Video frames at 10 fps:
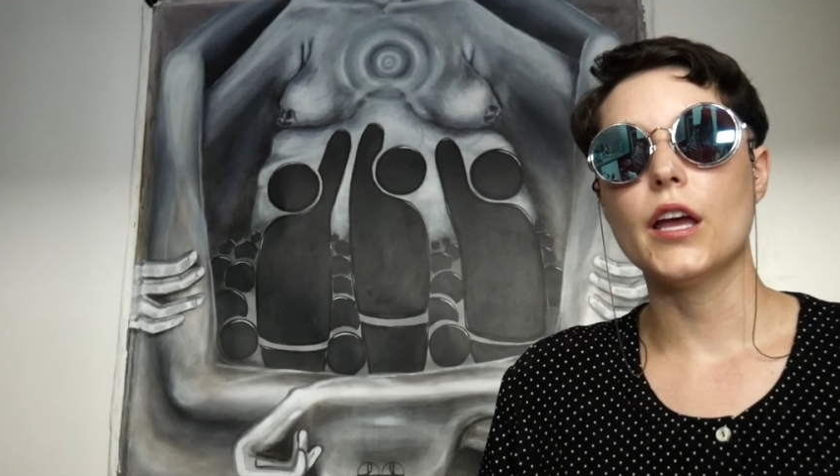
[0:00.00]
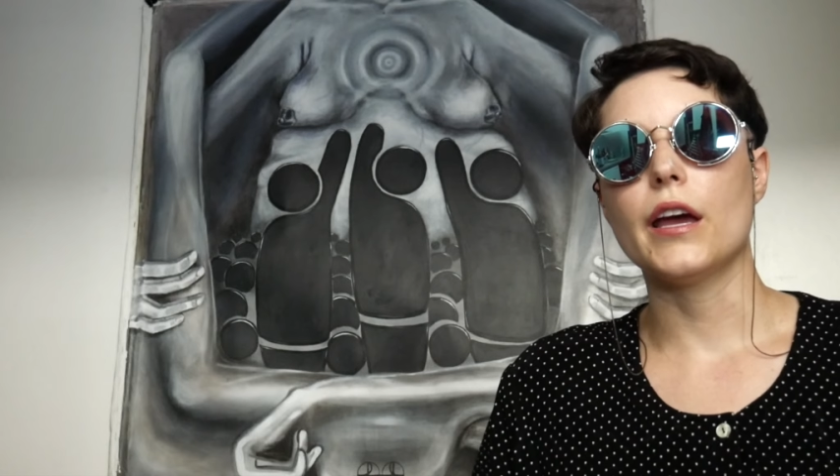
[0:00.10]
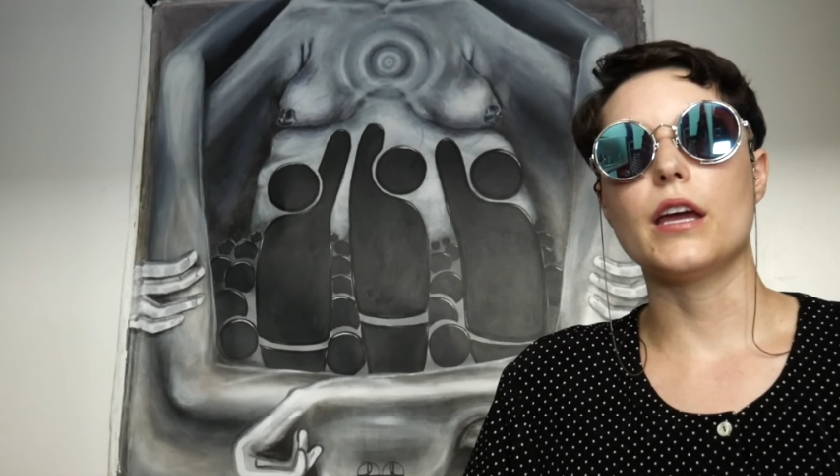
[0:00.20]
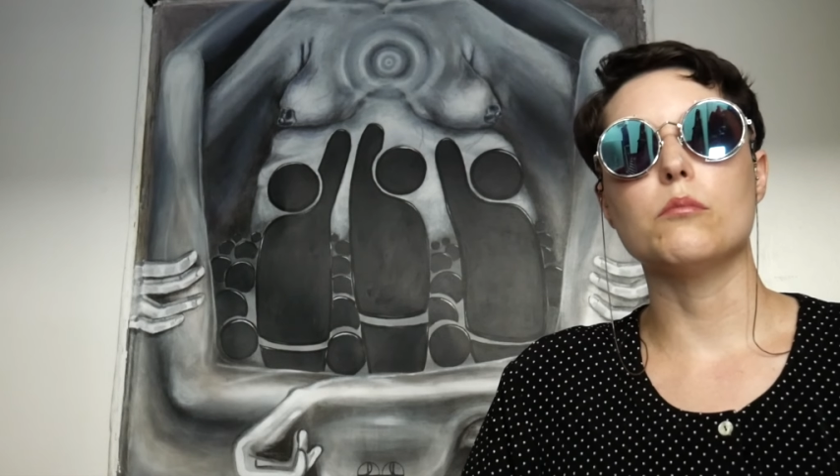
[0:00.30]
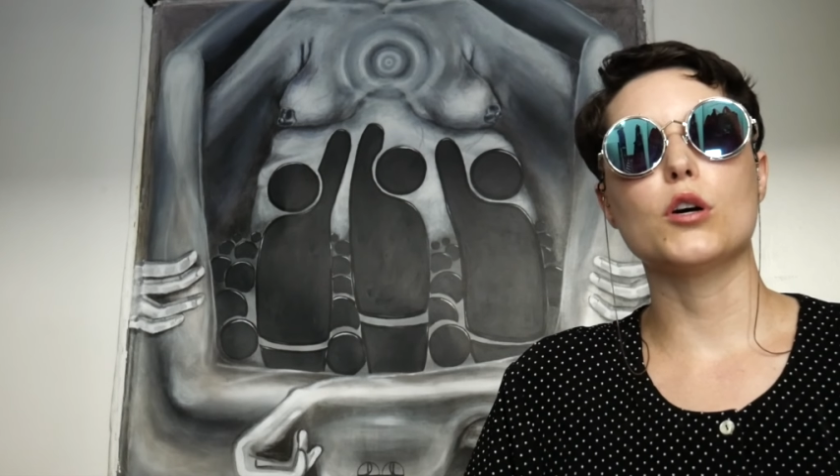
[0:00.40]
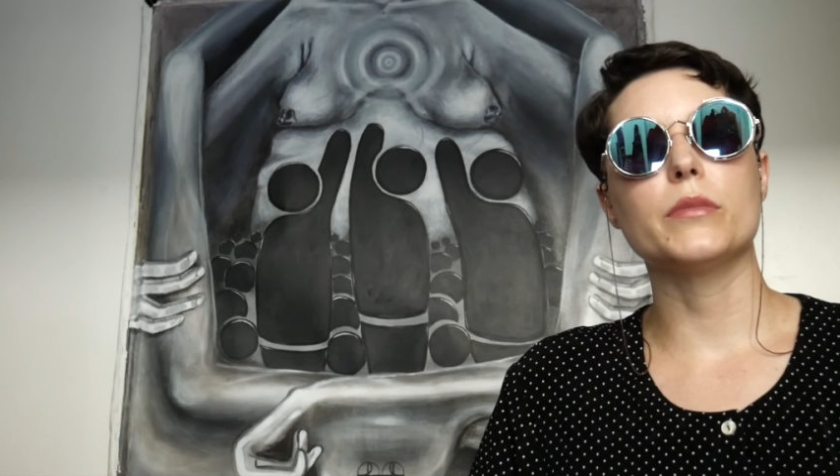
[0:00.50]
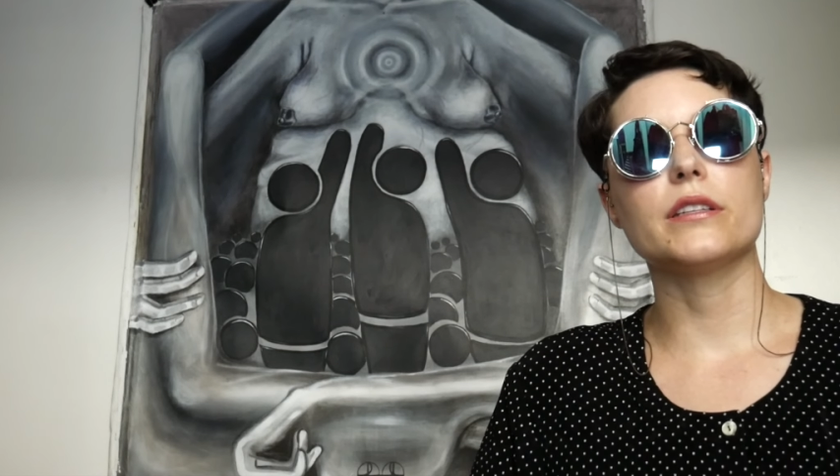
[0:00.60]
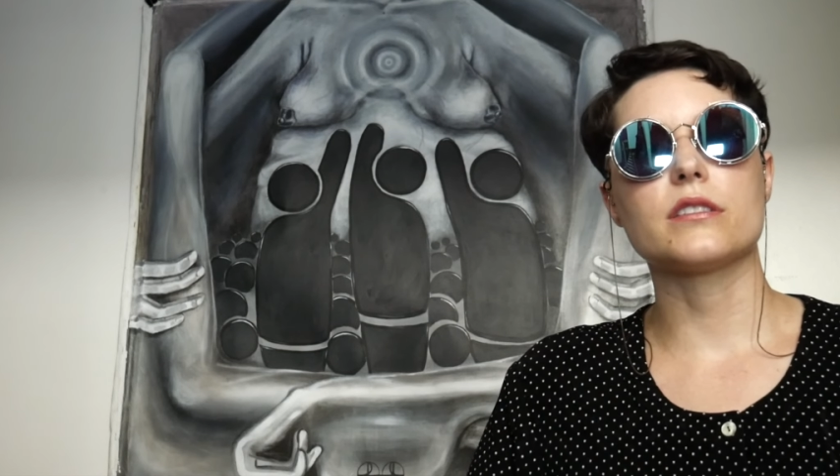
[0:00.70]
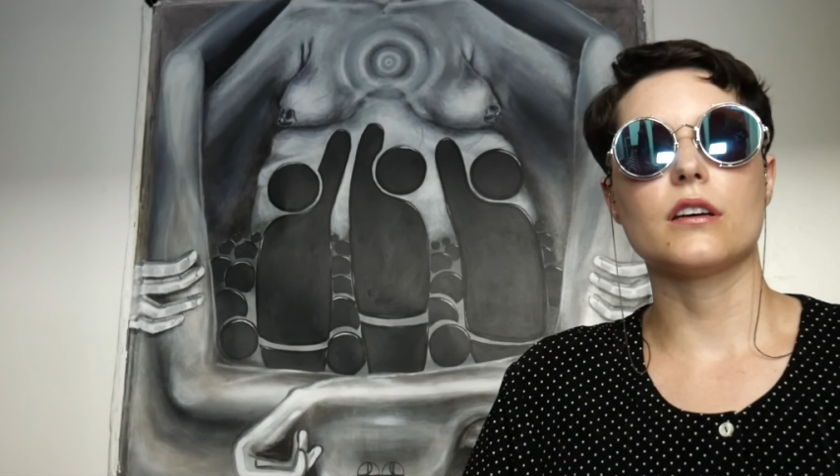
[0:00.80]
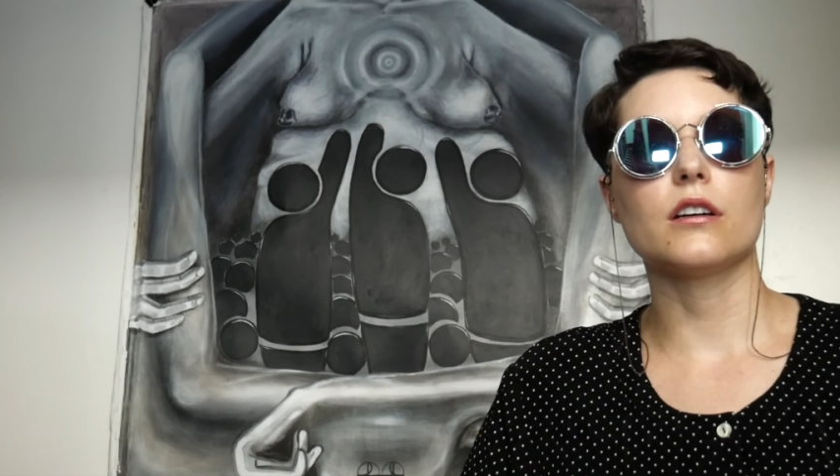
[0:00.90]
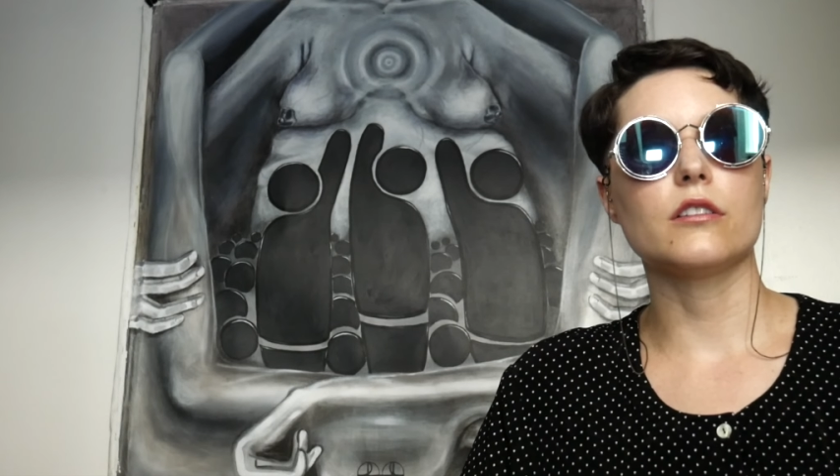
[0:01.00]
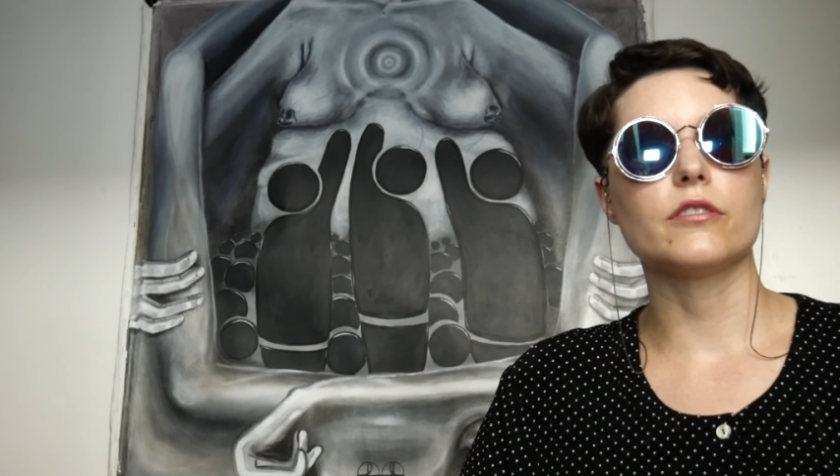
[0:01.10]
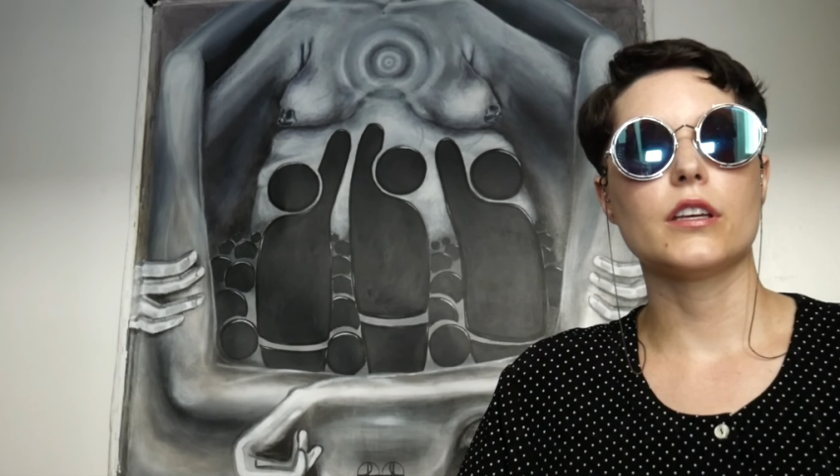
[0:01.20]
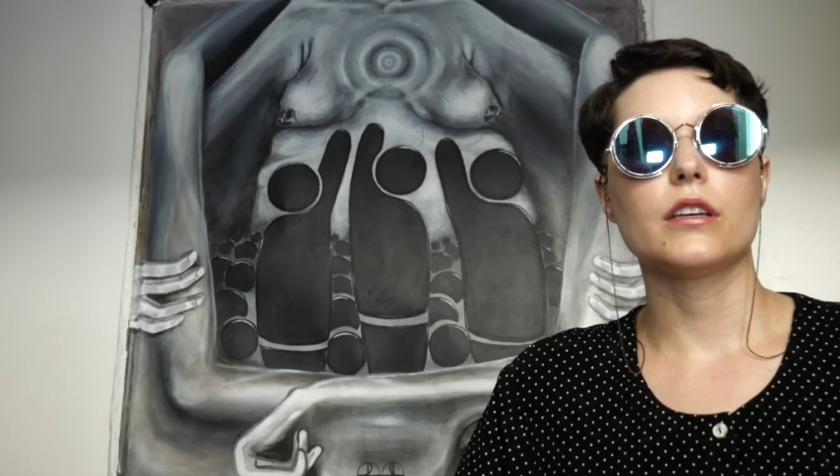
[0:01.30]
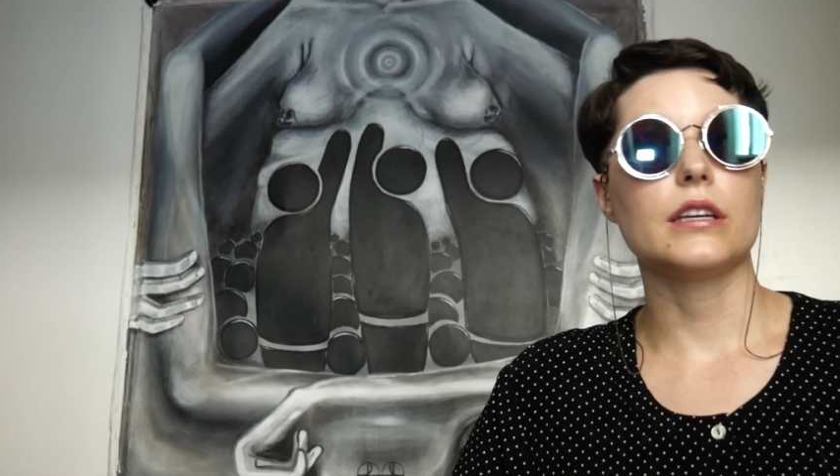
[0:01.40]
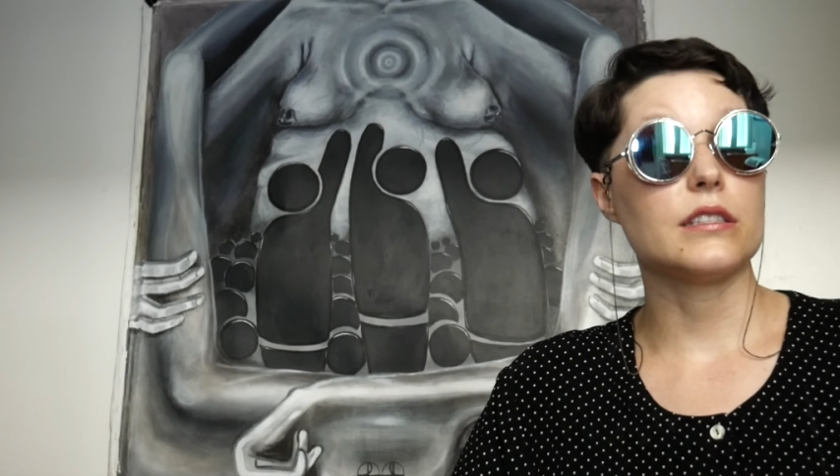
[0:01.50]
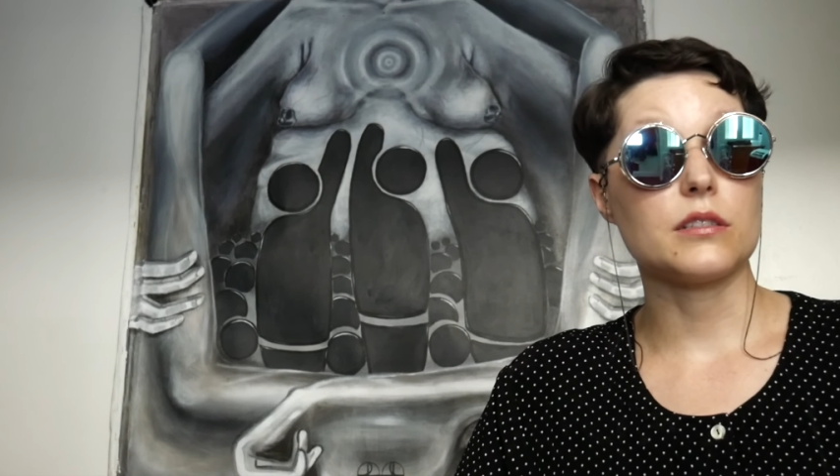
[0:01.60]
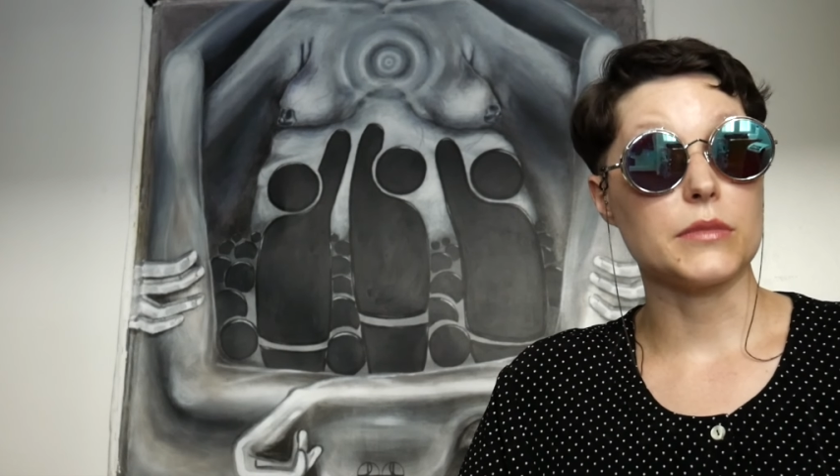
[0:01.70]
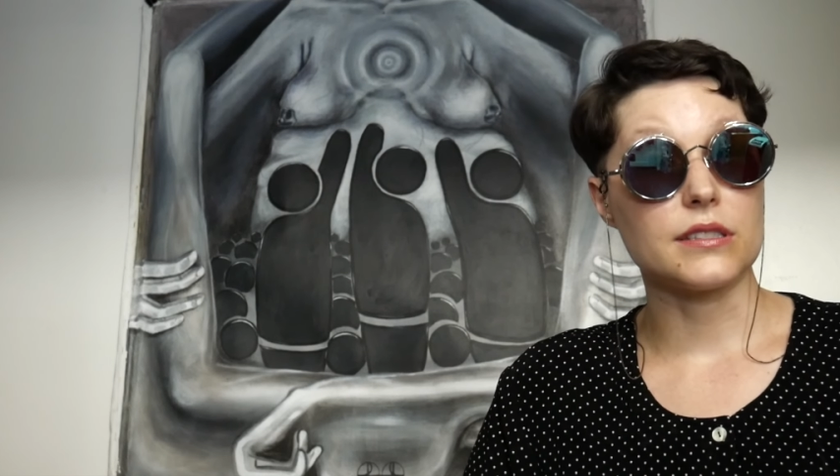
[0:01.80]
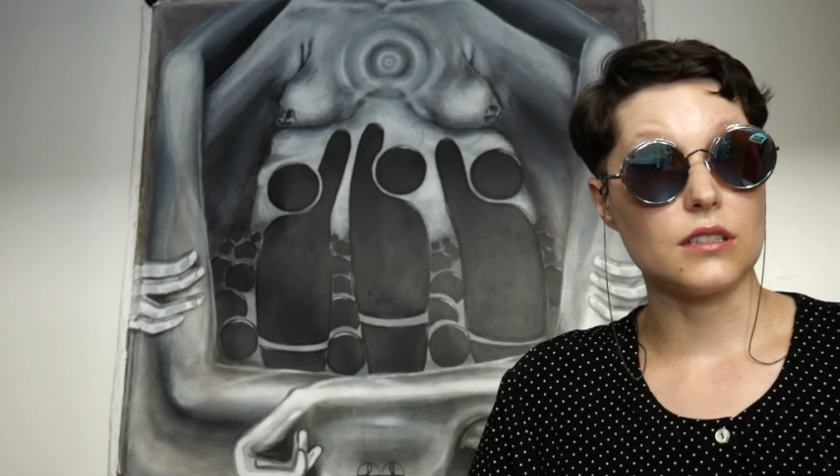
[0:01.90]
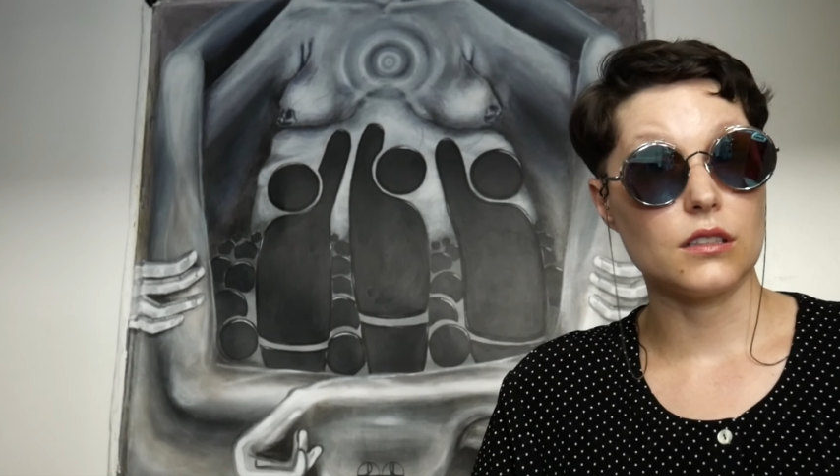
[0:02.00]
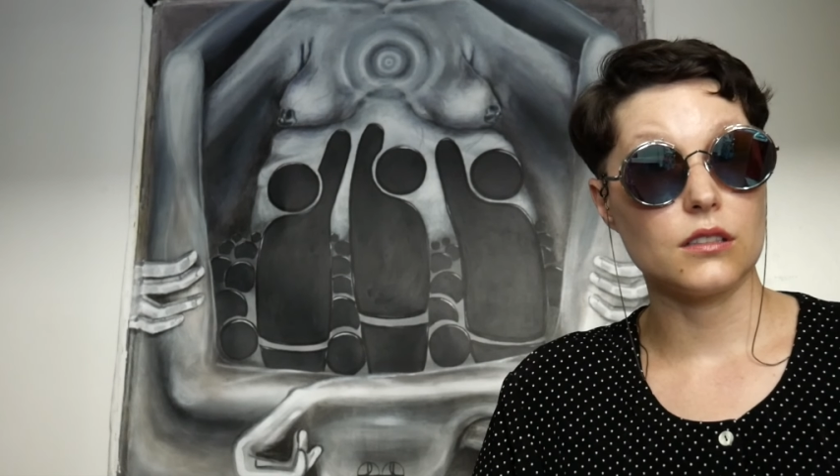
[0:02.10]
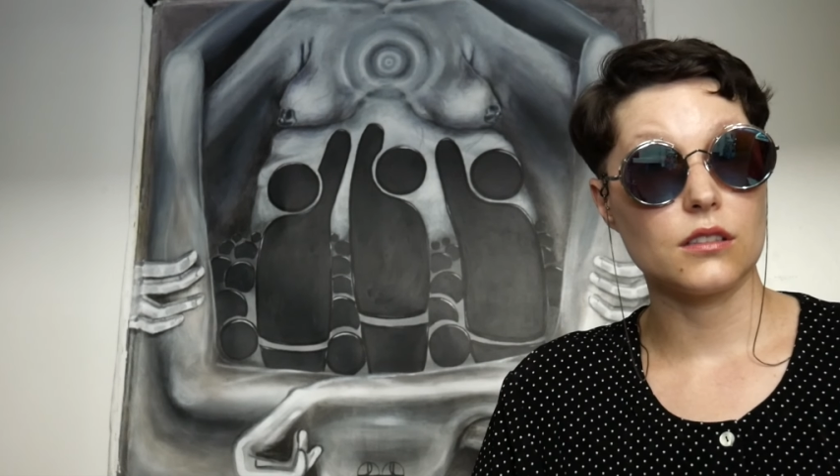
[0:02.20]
a moment of intimacy,